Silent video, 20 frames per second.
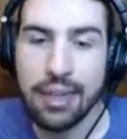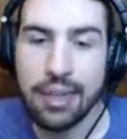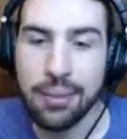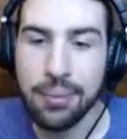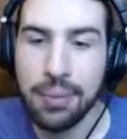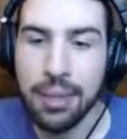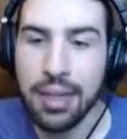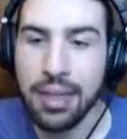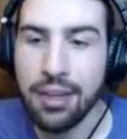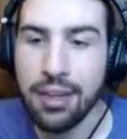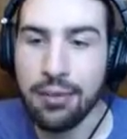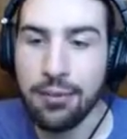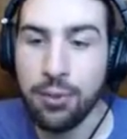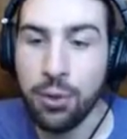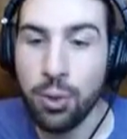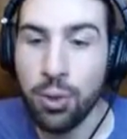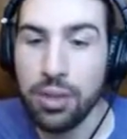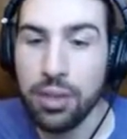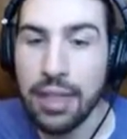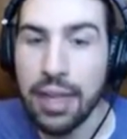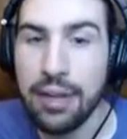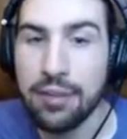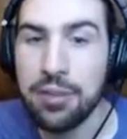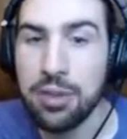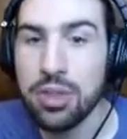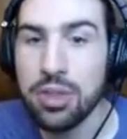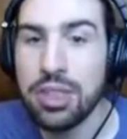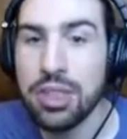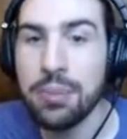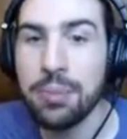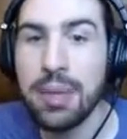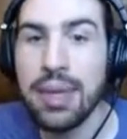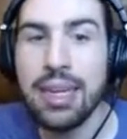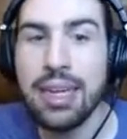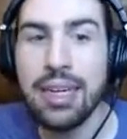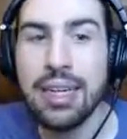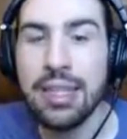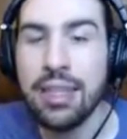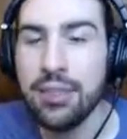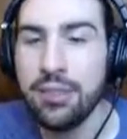get a mod for that version
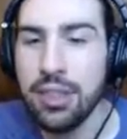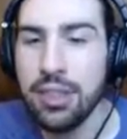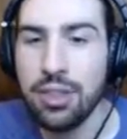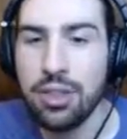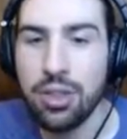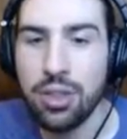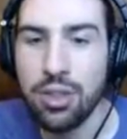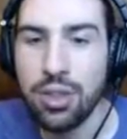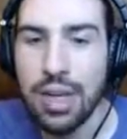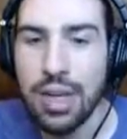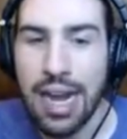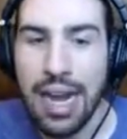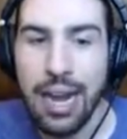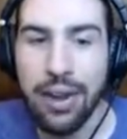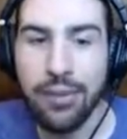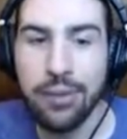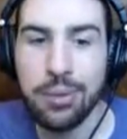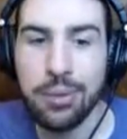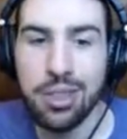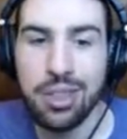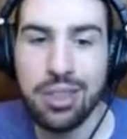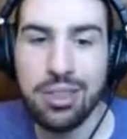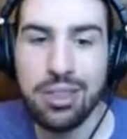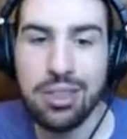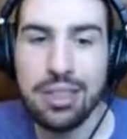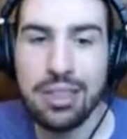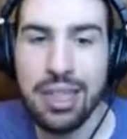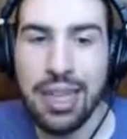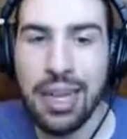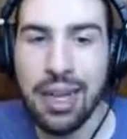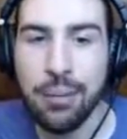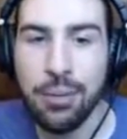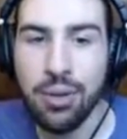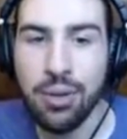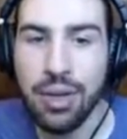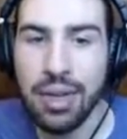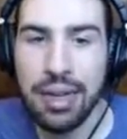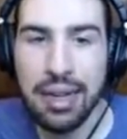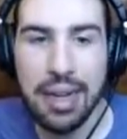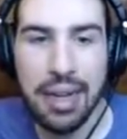made even, or how I'm going to do the
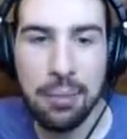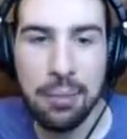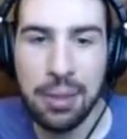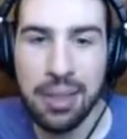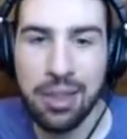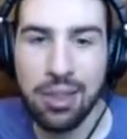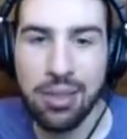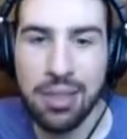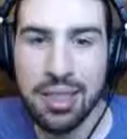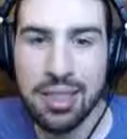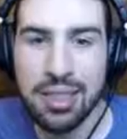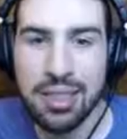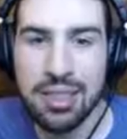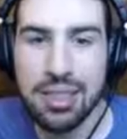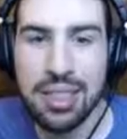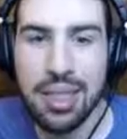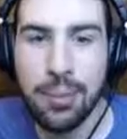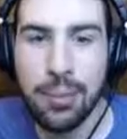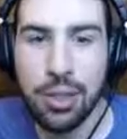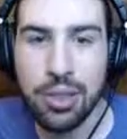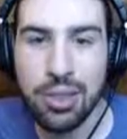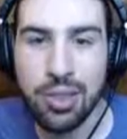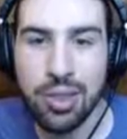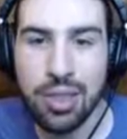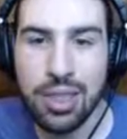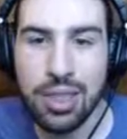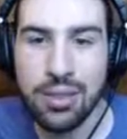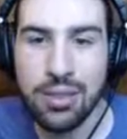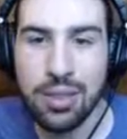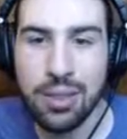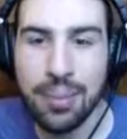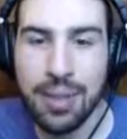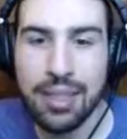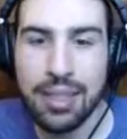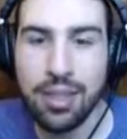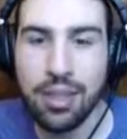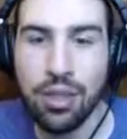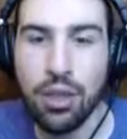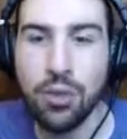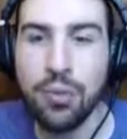timer. I have been looking into some alternatives to make
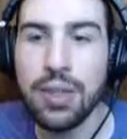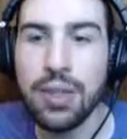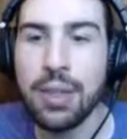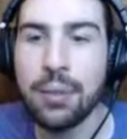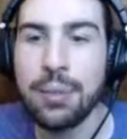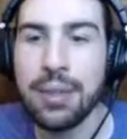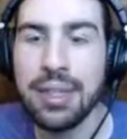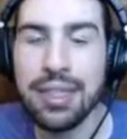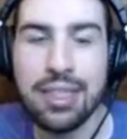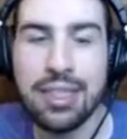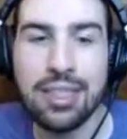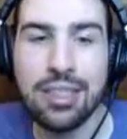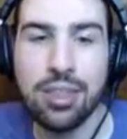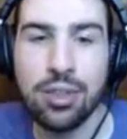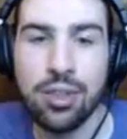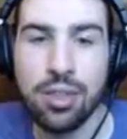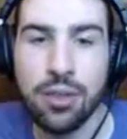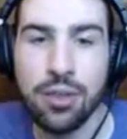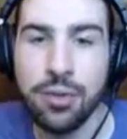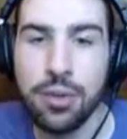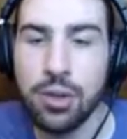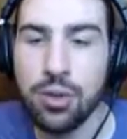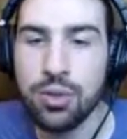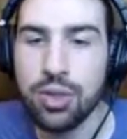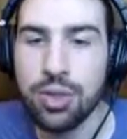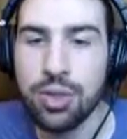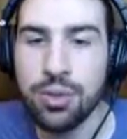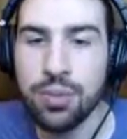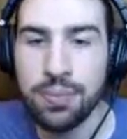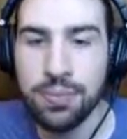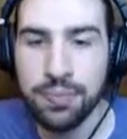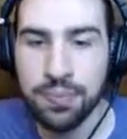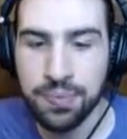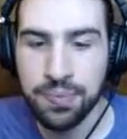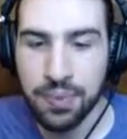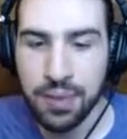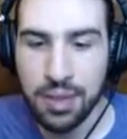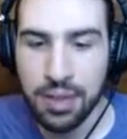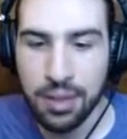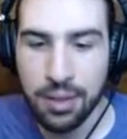it hopefully a bit easier in the future,
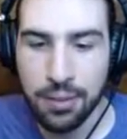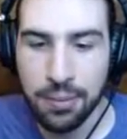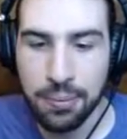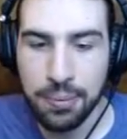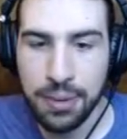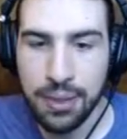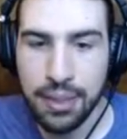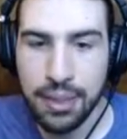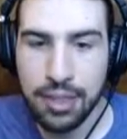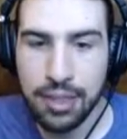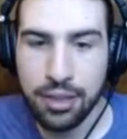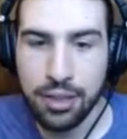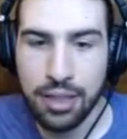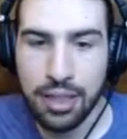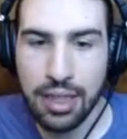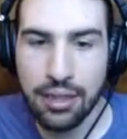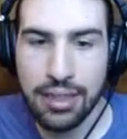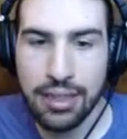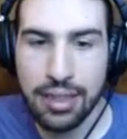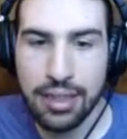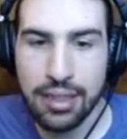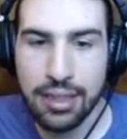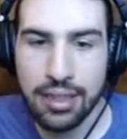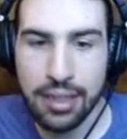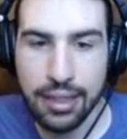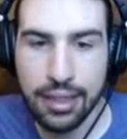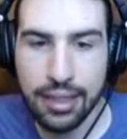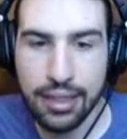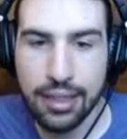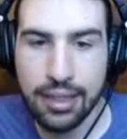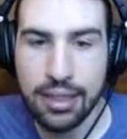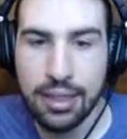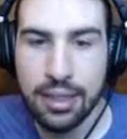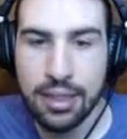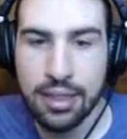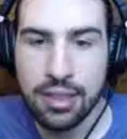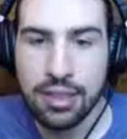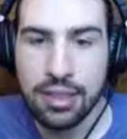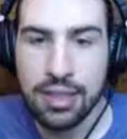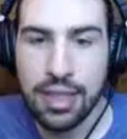but I don't have anything like
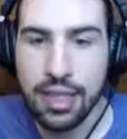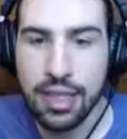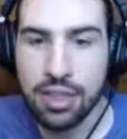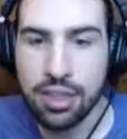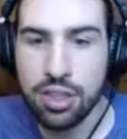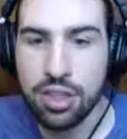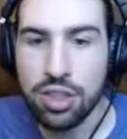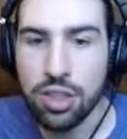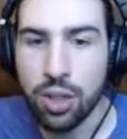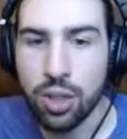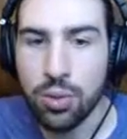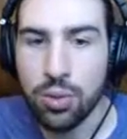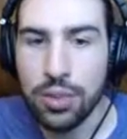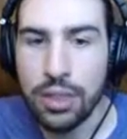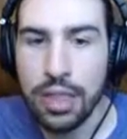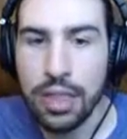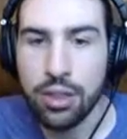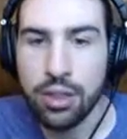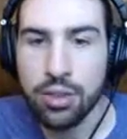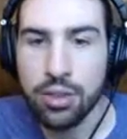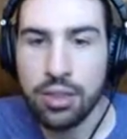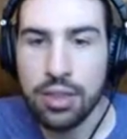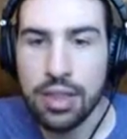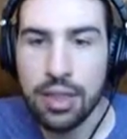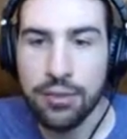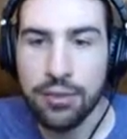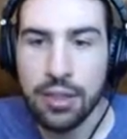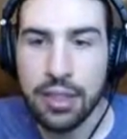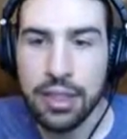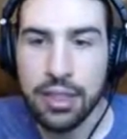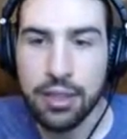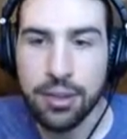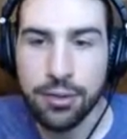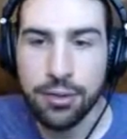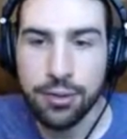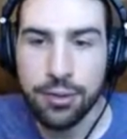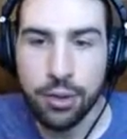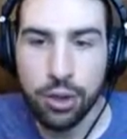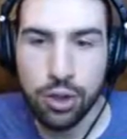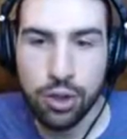set in stone yet or definitely
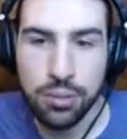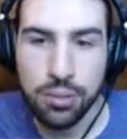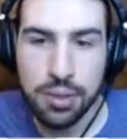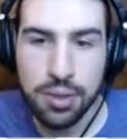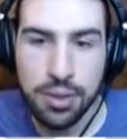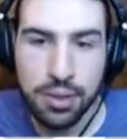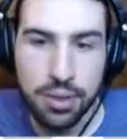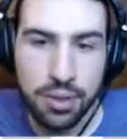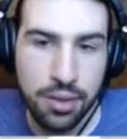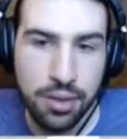confirmed.